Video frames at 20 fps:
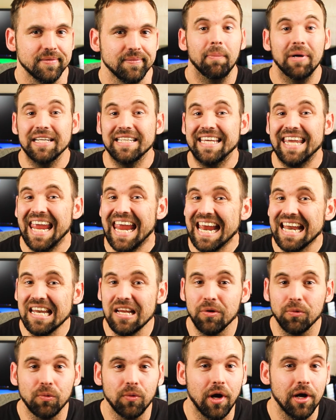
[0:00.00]
But can
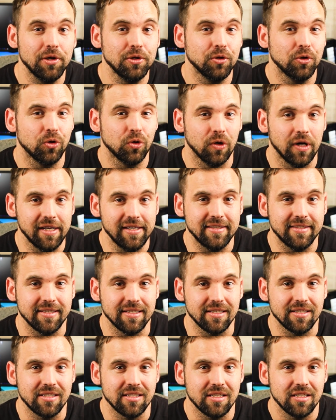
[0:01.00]
it run
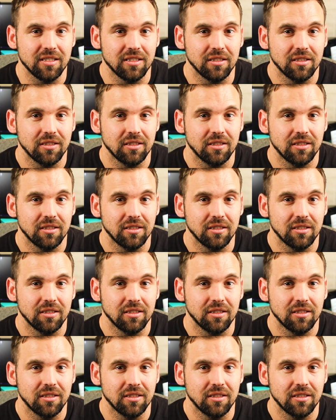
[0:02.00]
Crysis?